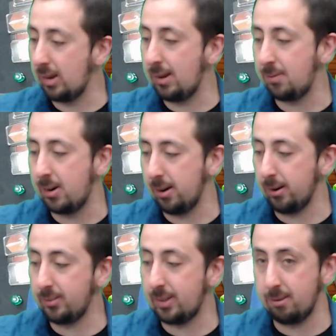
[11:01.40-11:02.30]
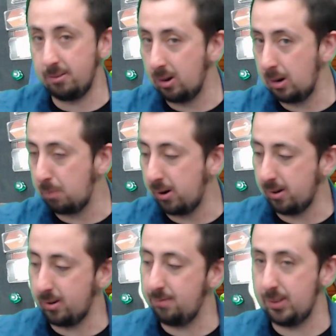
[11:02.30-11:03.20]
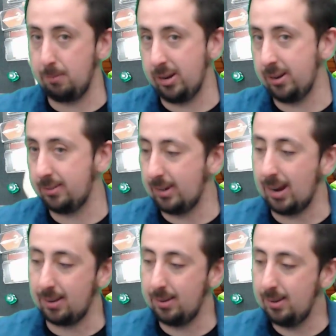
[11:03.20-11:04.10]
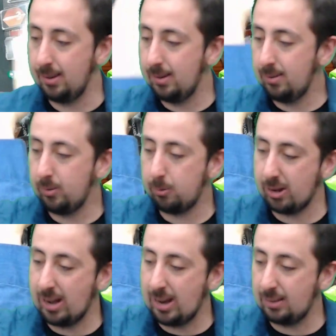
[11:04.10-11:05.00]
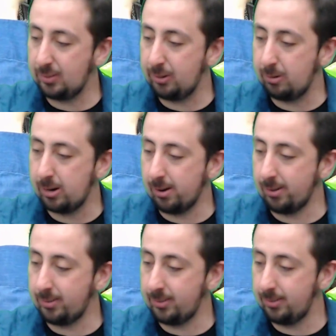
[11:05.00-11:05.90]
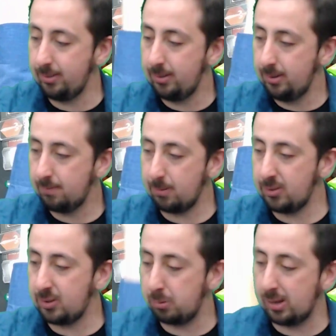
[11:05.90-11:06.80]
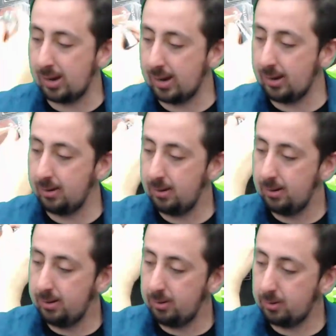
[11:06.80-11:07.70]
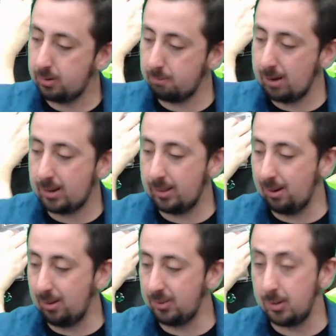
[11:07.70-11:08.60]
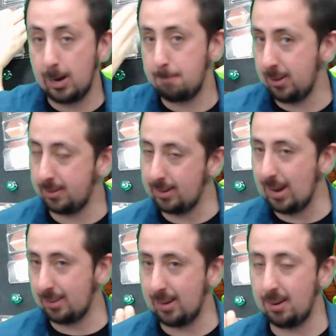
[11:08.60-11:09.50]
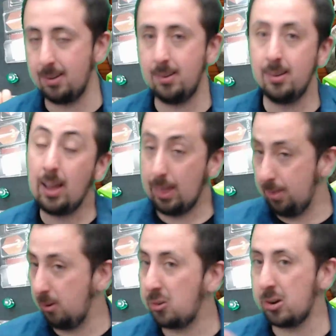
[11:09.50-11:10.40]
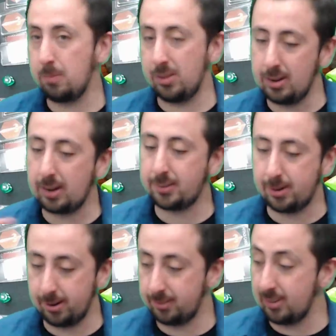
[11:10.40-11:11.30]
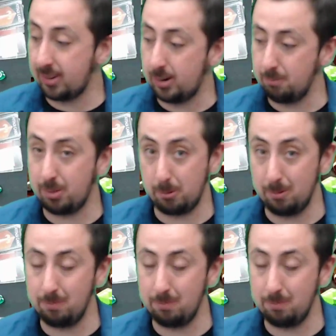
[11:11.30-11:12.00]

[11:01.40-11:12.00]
of cards that are not part of the immediate deck. So we're going to add 2 cards from the supply directly on top of the attack deck. And those are going to be the next cards that come through.